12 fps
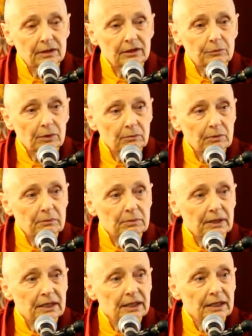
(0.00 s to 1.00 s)
It's
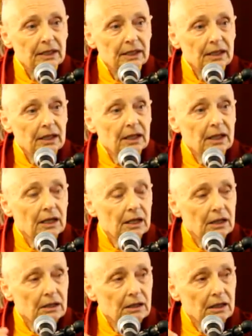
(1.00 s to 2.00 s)
probably
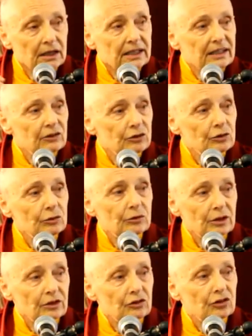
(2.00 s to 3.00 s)
akin to
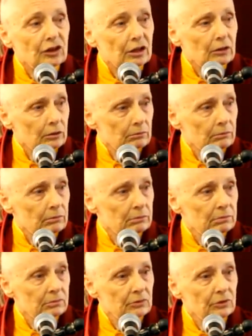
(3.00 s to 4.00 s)
the shalom,
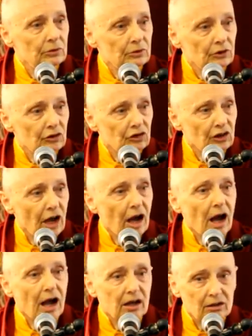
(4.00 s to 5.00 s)
the
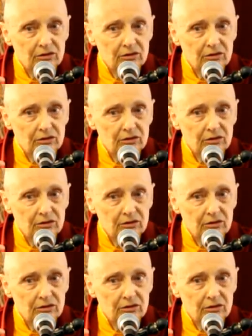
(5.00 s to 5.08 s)
shah.